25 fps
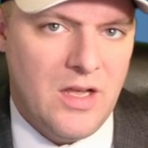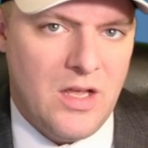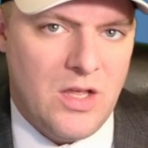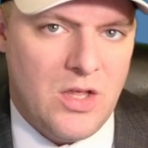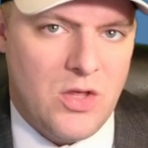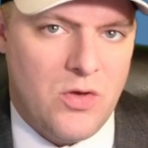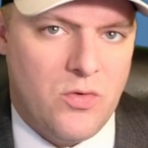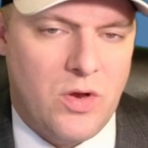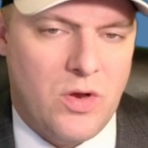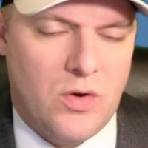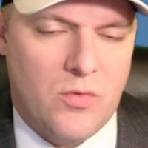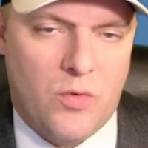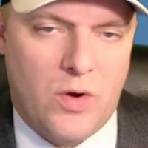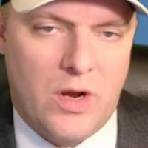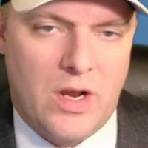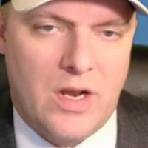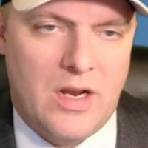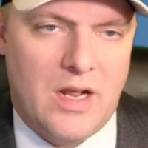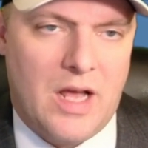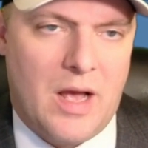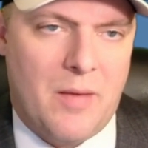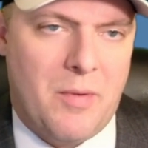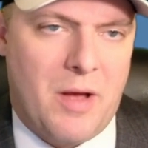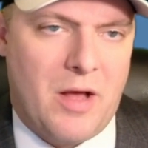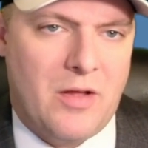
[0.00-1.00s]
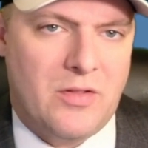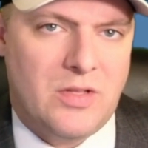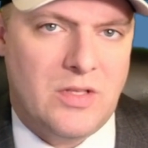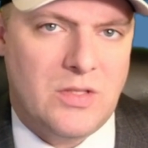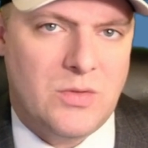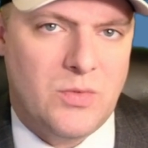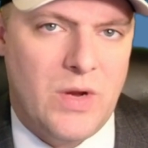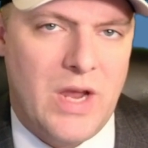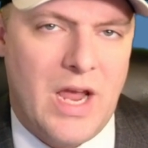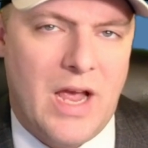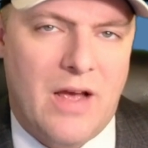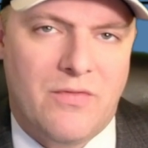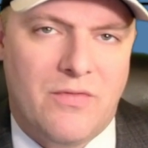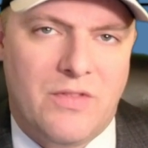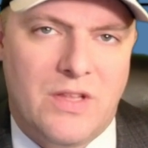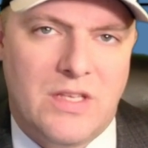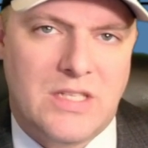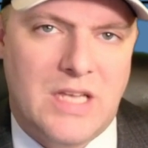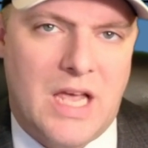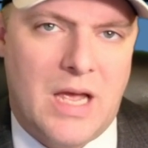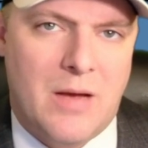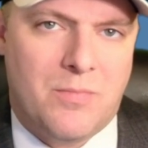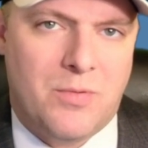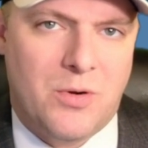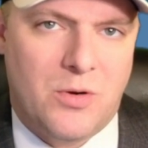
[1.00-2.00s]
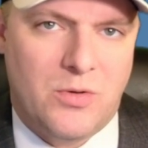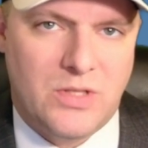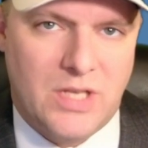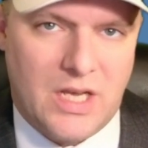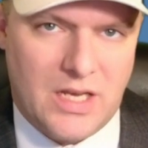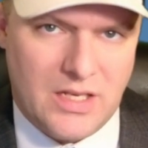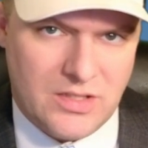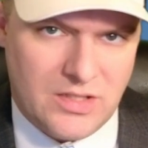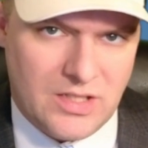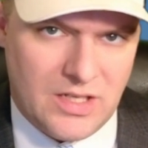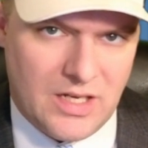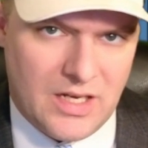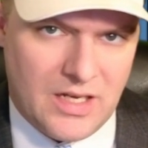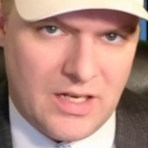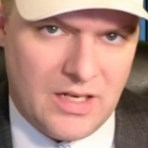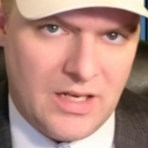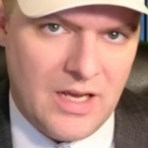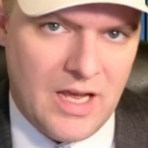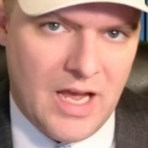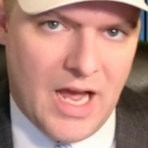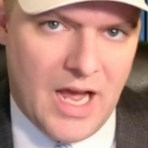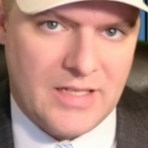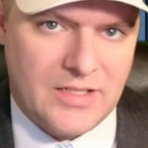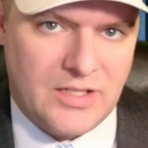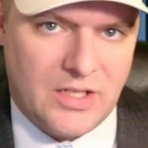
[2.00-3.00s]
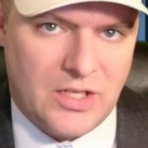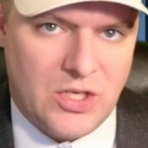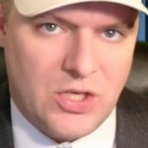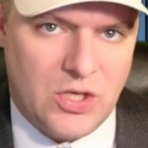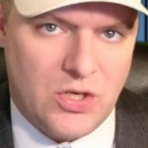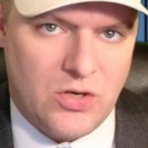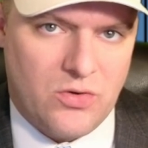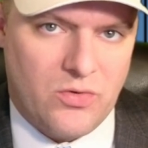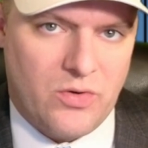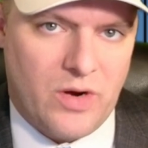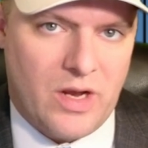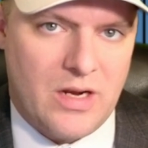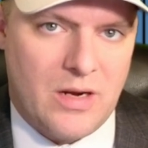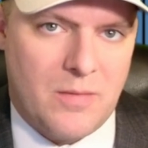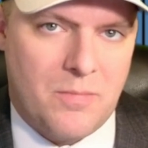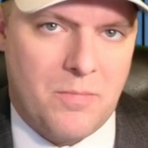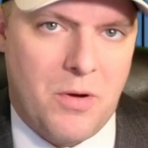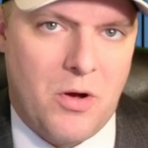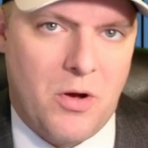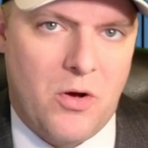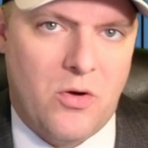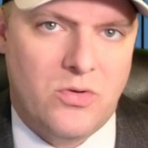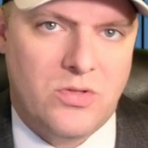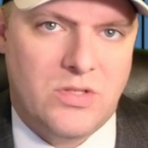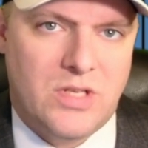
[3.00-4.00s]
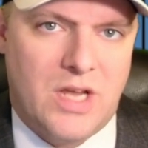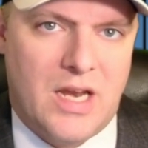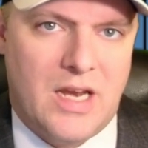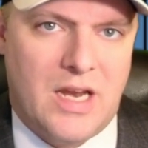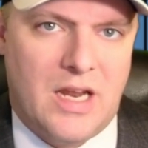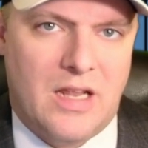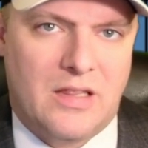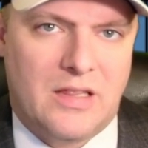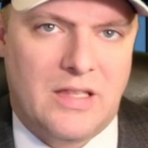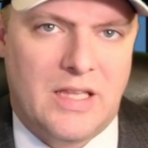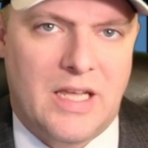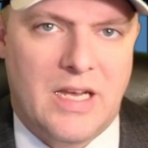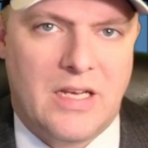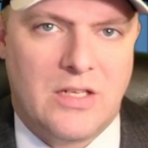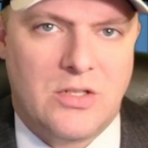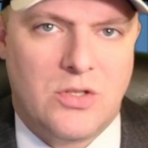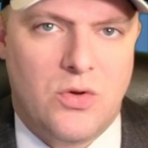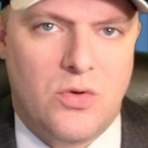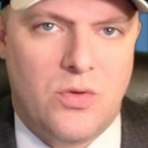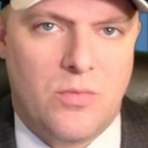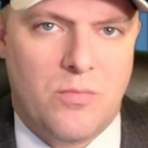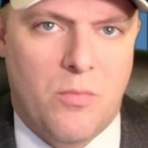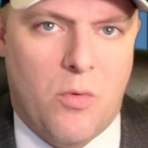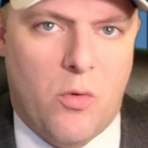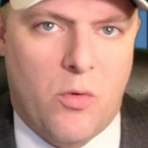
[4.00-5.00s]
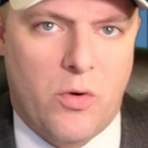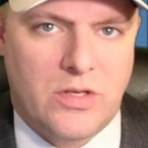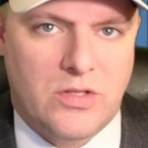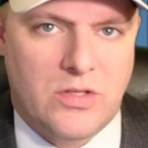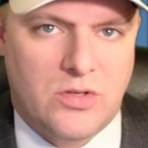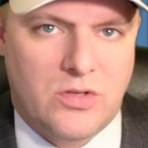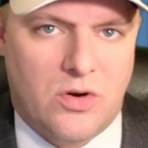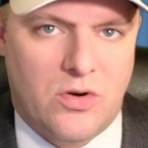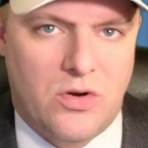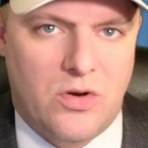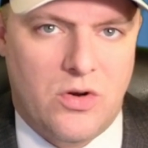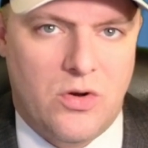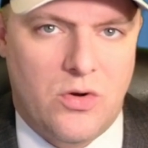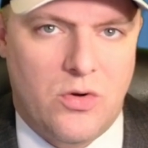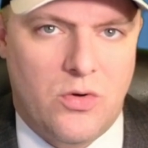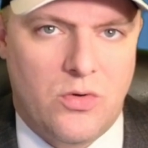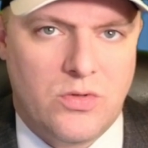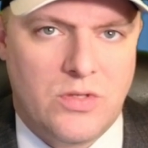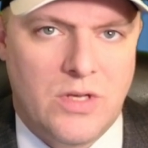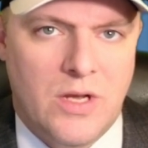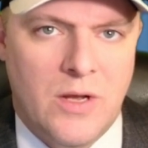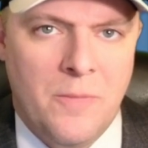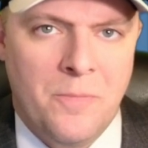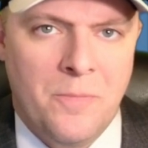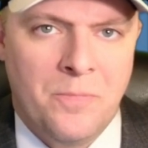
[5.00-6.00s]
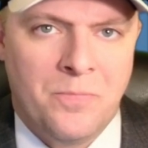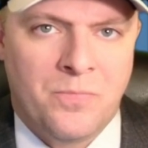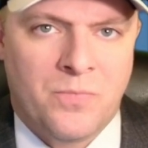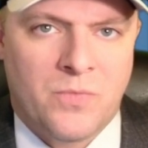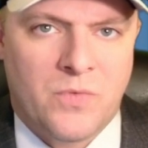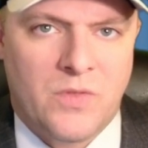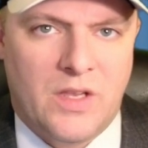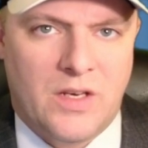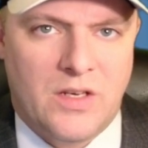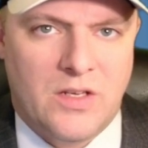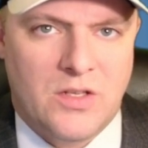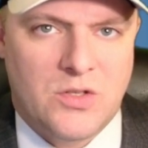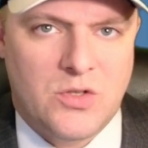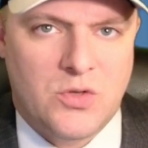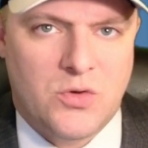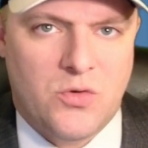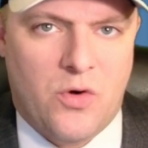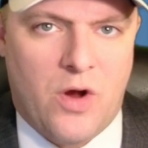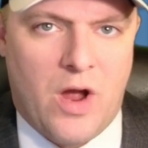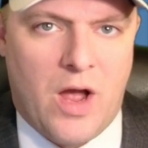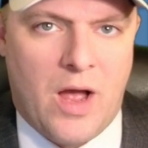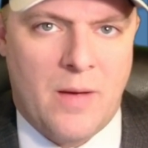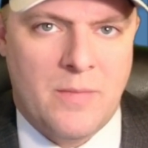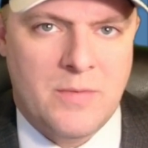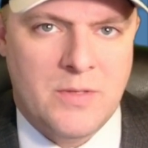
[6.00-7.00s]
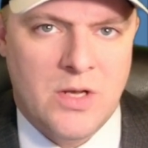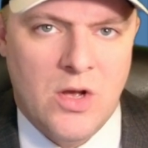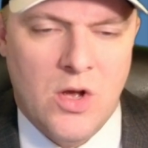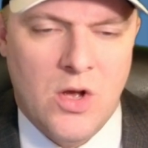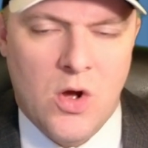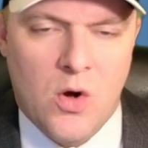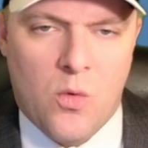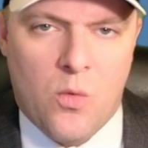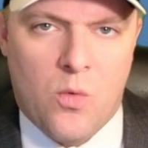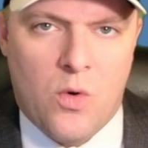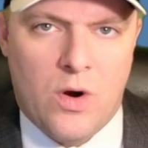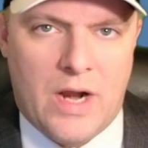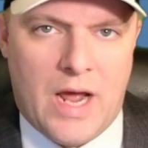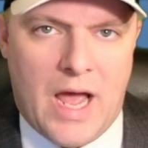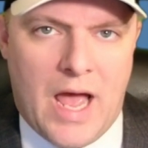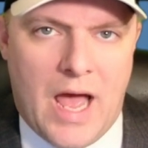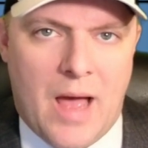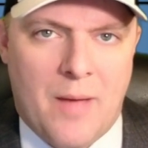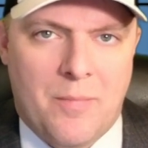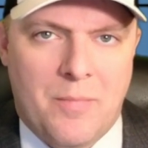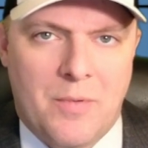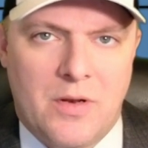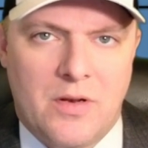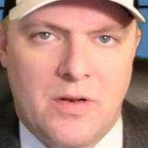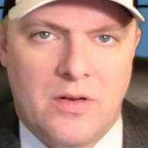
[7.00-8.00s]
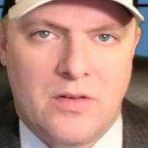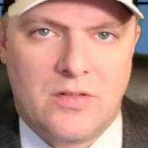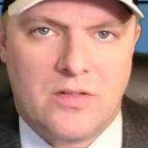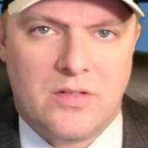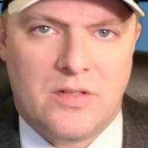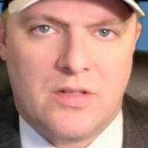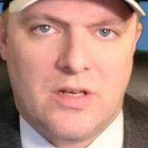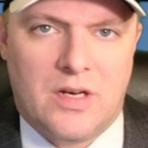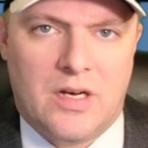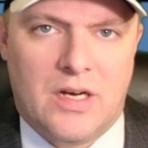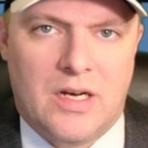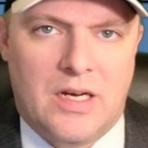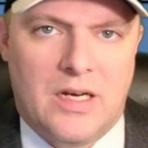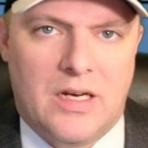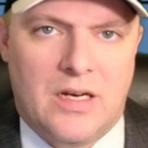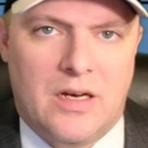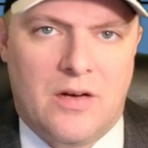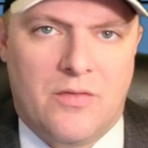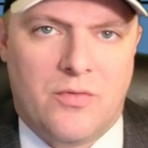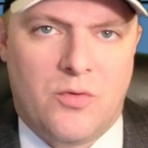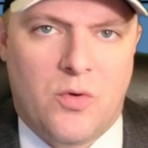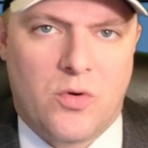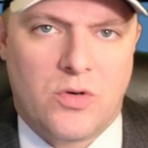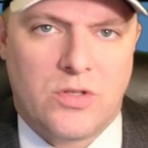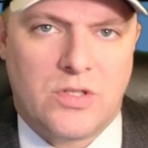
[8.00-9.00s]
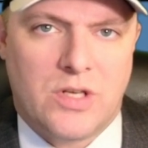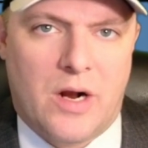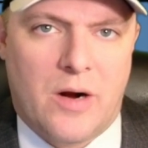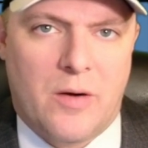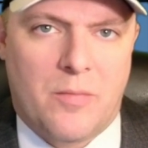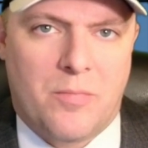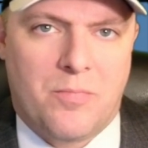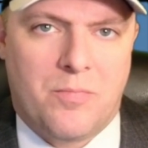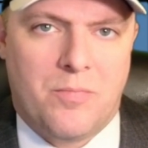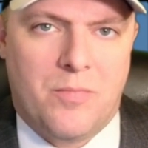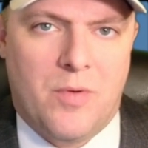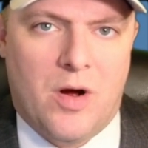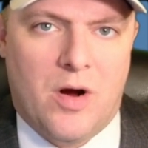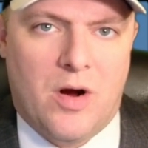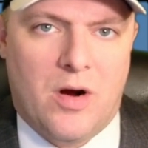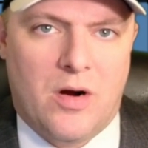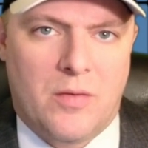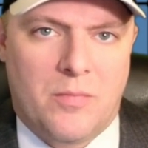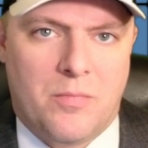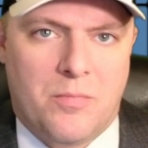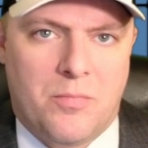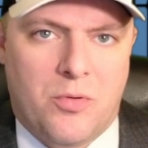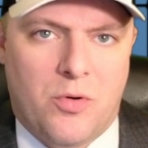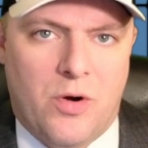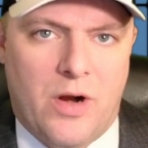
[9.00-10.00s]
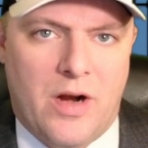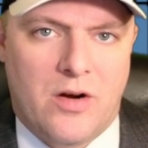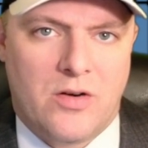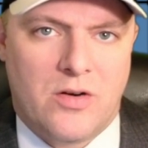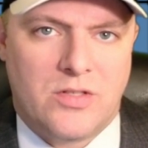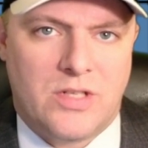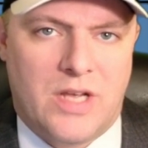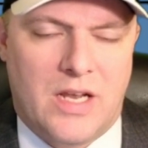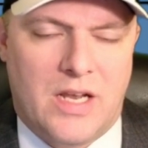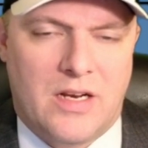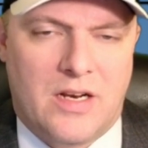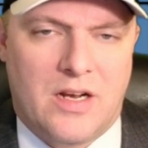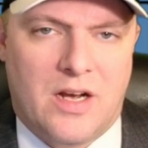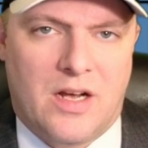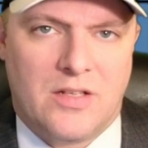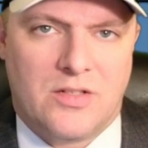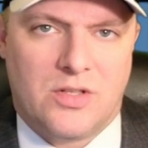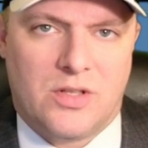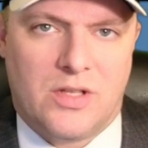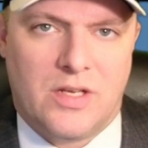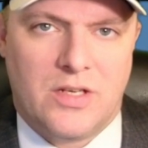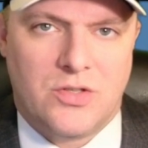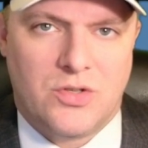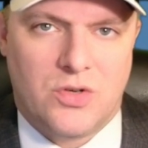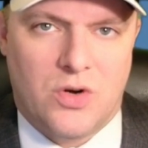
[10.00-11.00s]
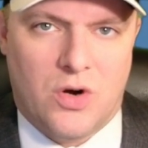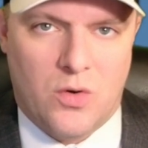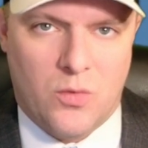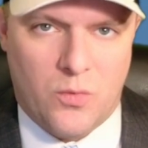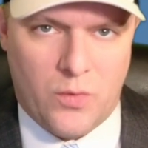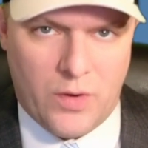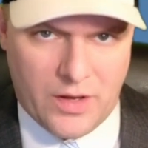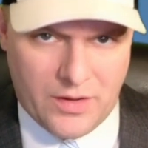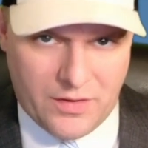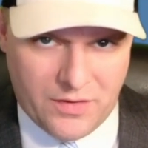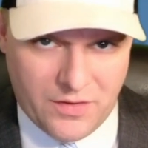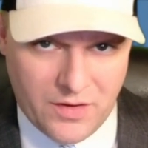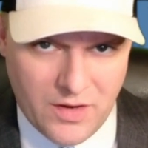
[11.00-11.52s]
You can read about this. We have this at Protestia as a curated post and a link to the Morning Star News that describes what happened. Uh, of course, our, our prayers and consolation are with